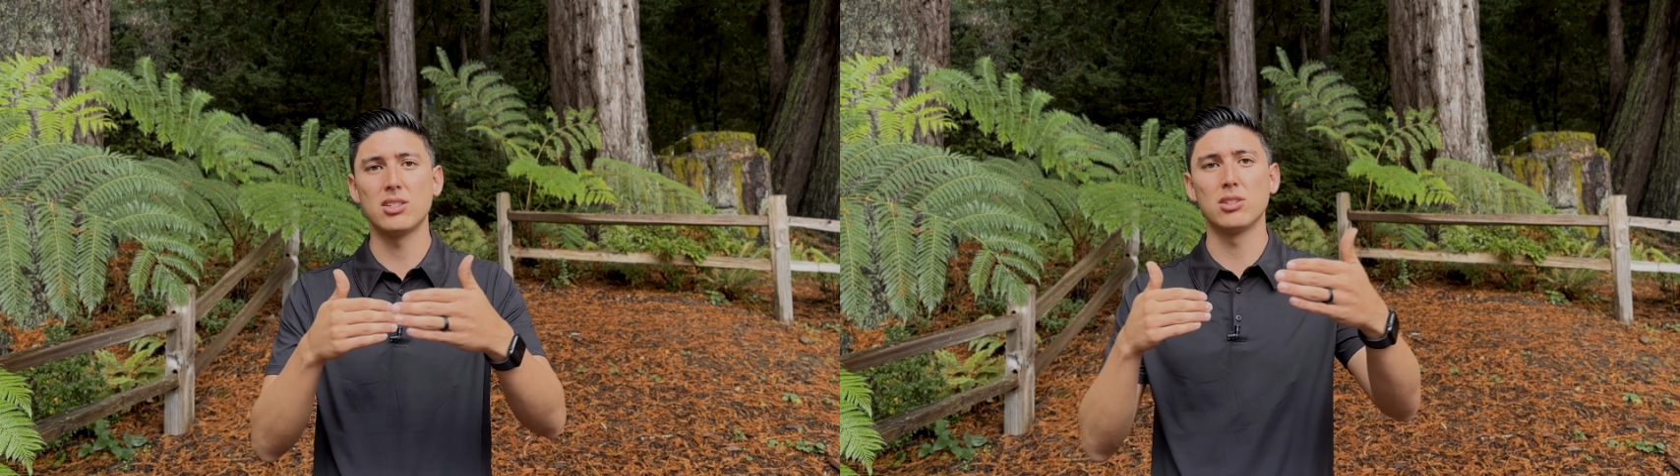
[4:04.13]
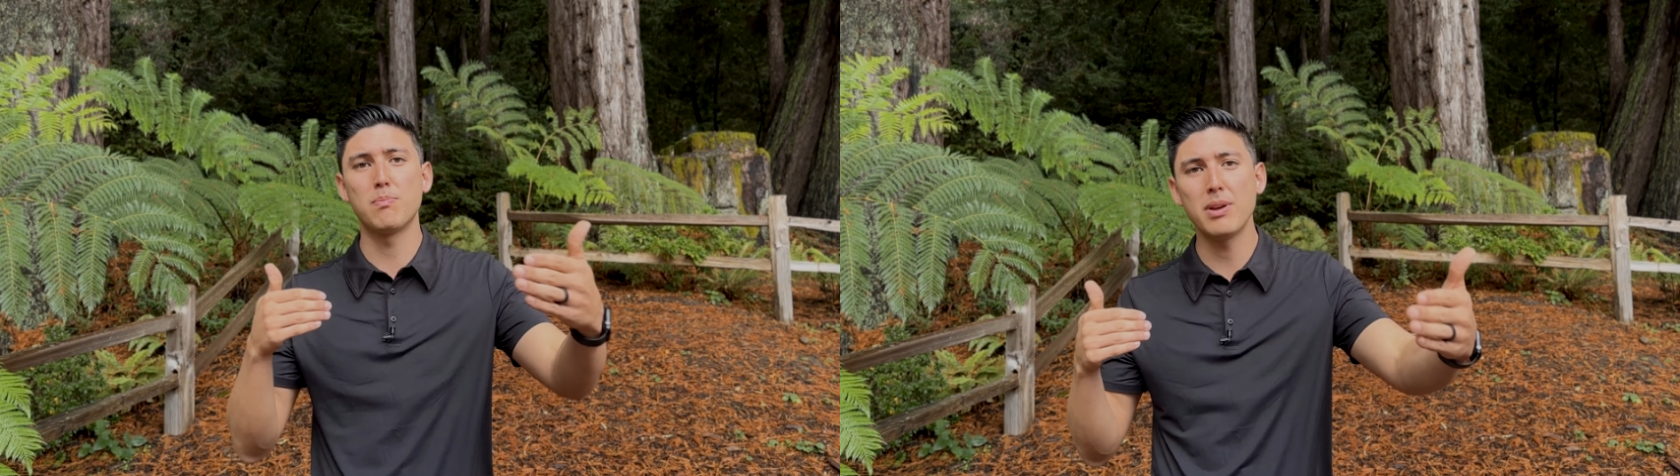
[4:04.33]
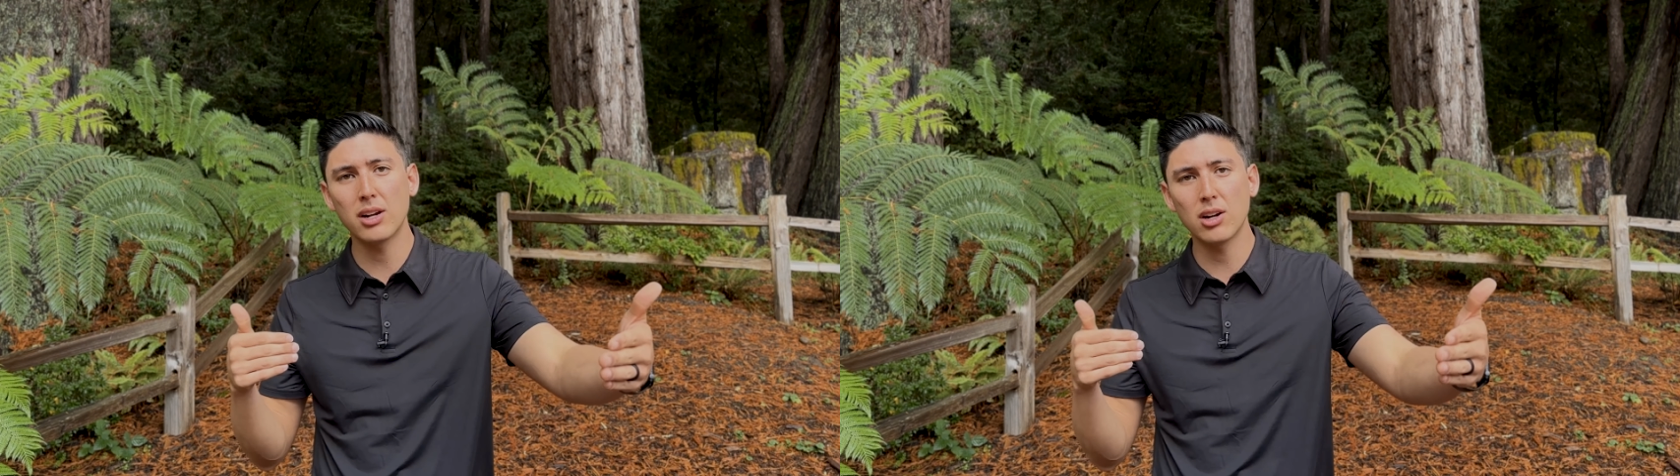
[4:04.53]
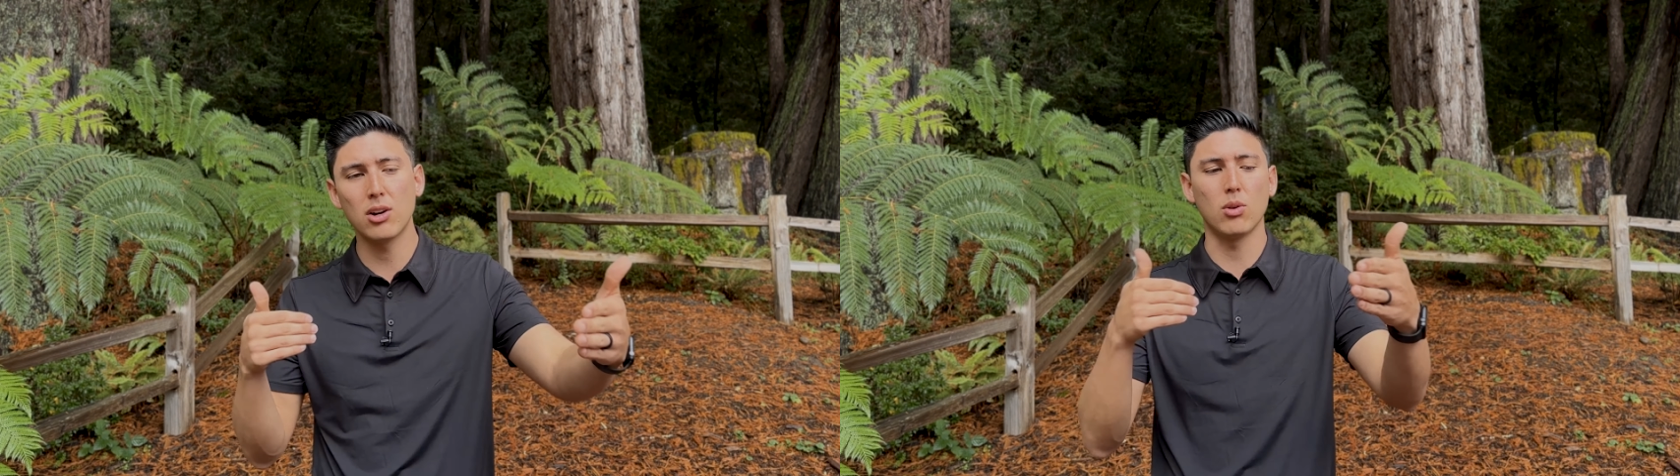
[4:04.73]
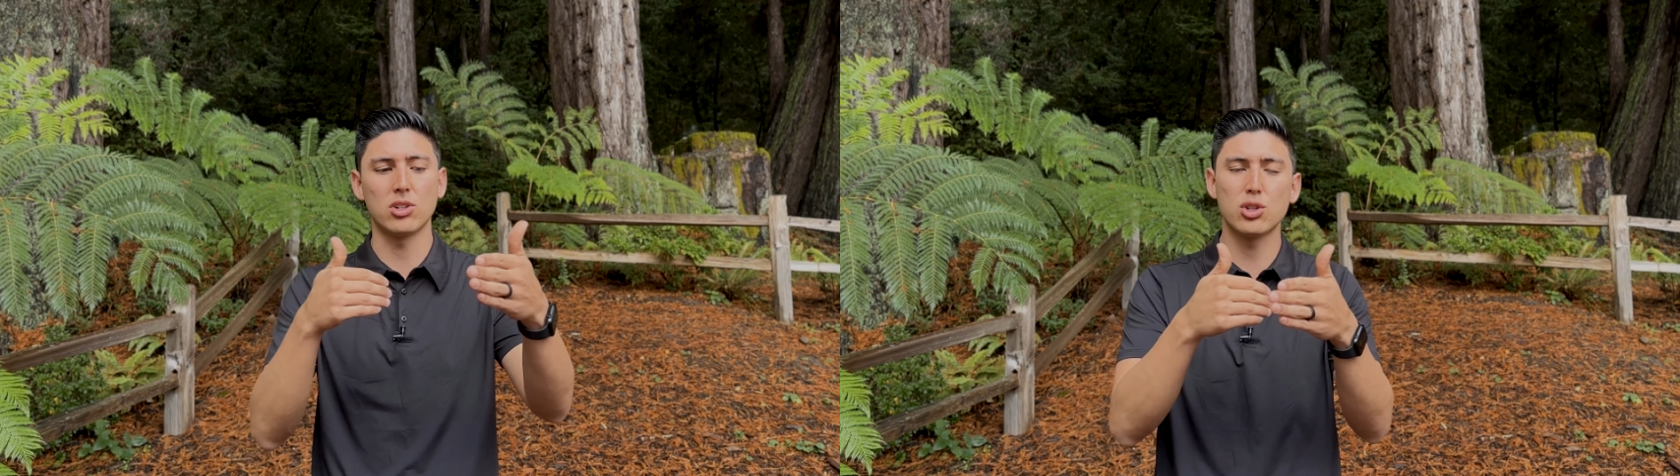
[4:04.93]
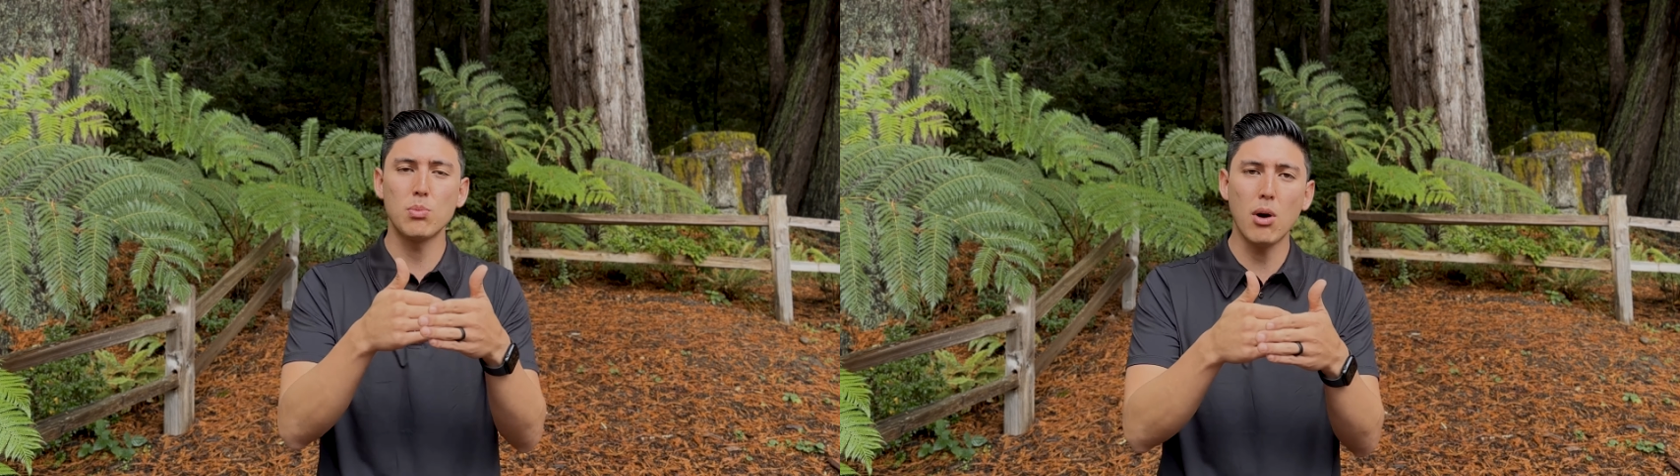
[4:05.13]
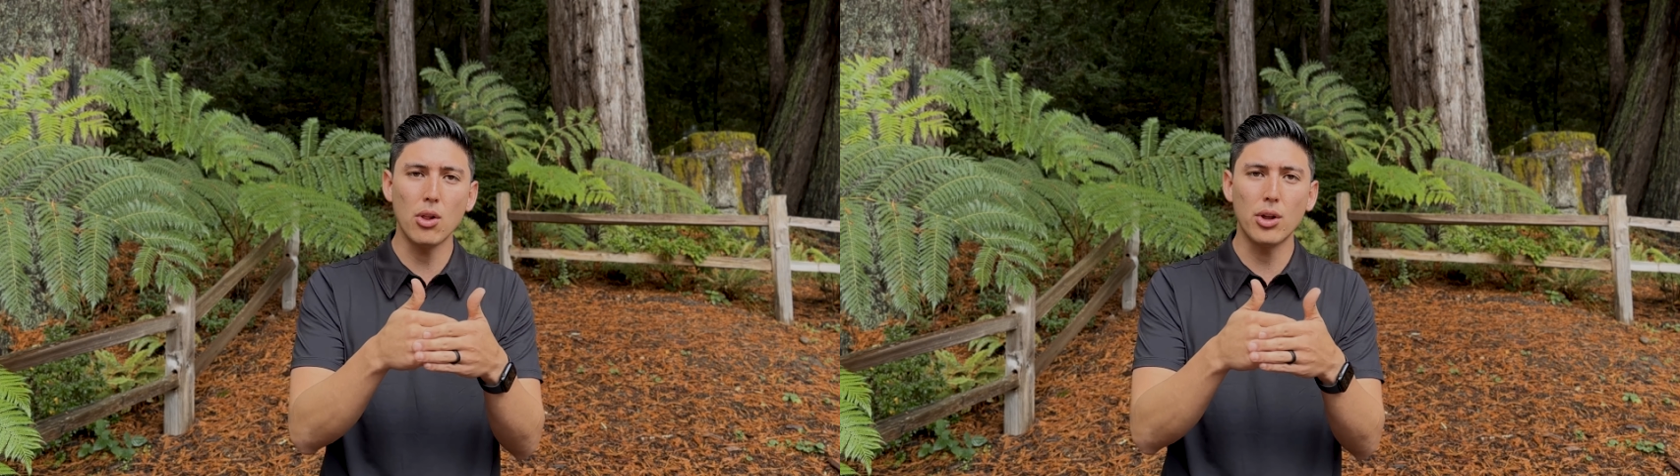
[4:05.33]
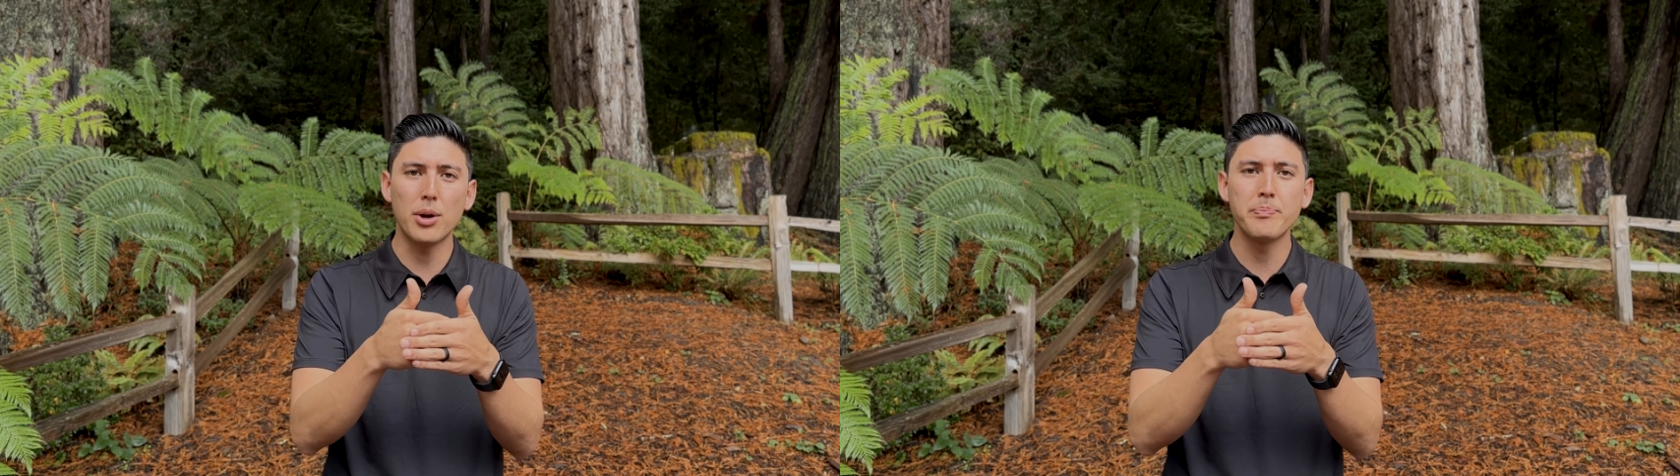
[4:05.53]
is bigger or
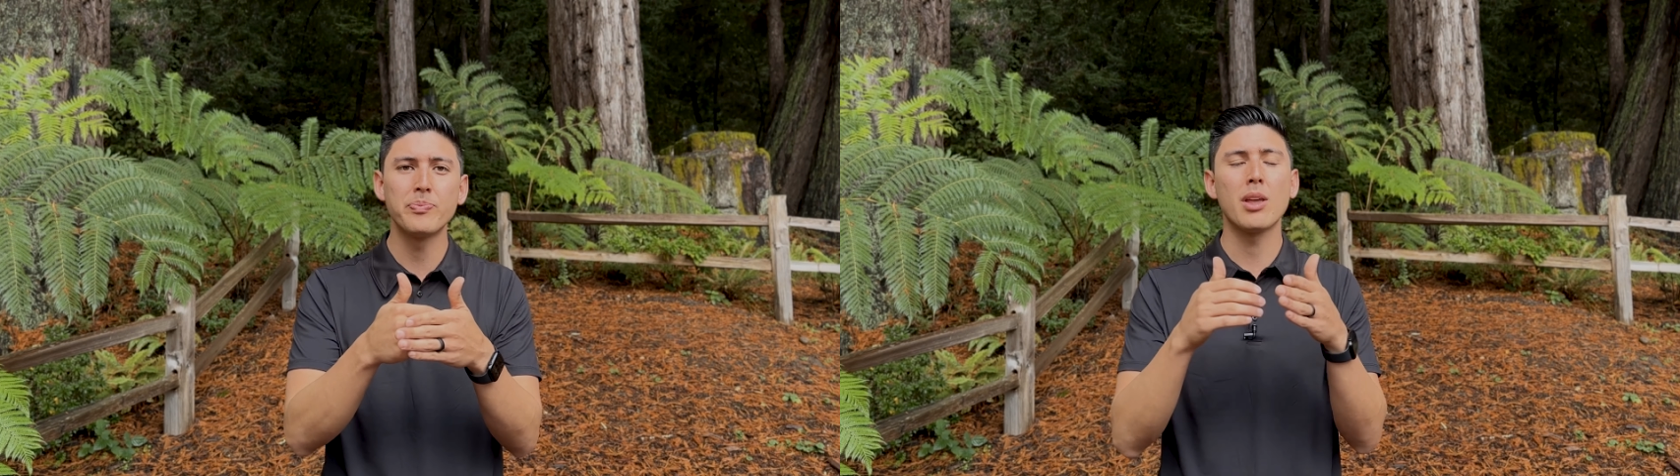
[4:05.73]
smaller,